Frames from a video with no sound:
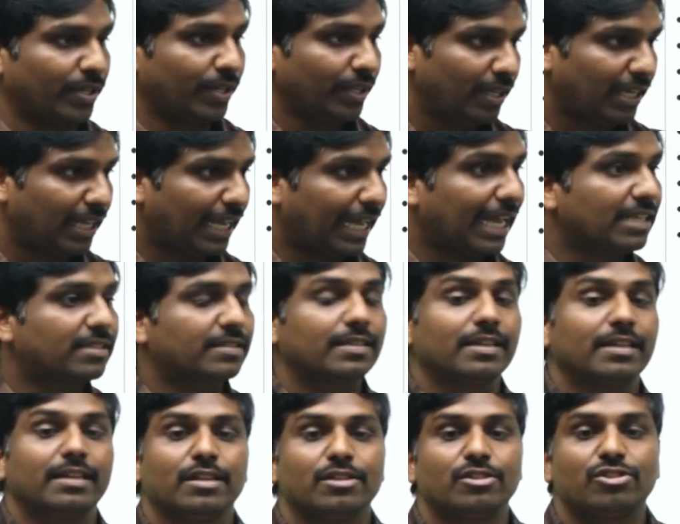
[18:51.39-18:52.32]
as
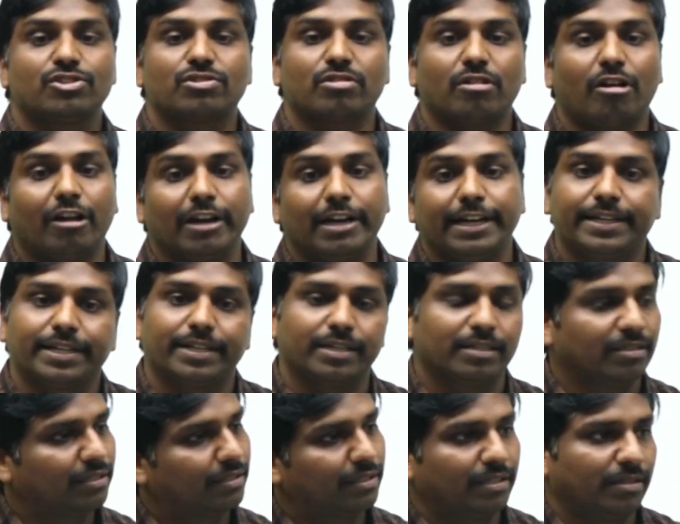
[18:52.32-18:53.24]
solid
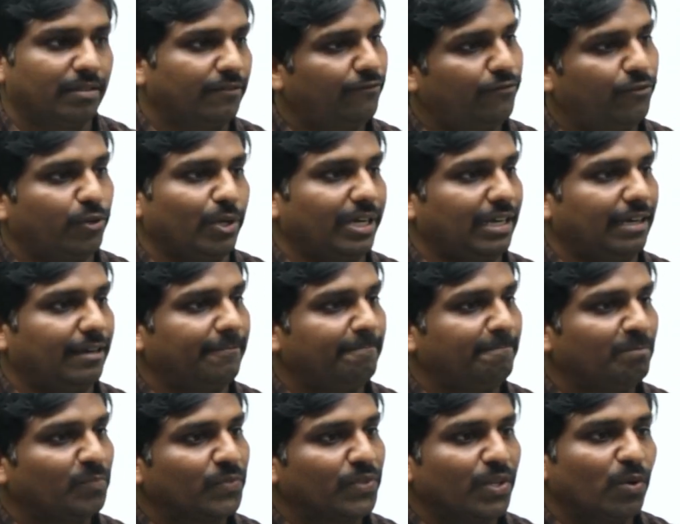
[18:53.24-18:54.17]
fuel.
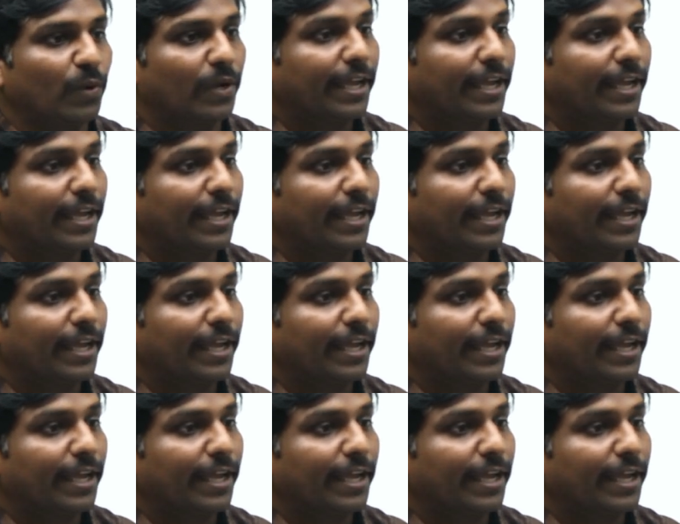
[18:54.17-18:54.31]
Okay,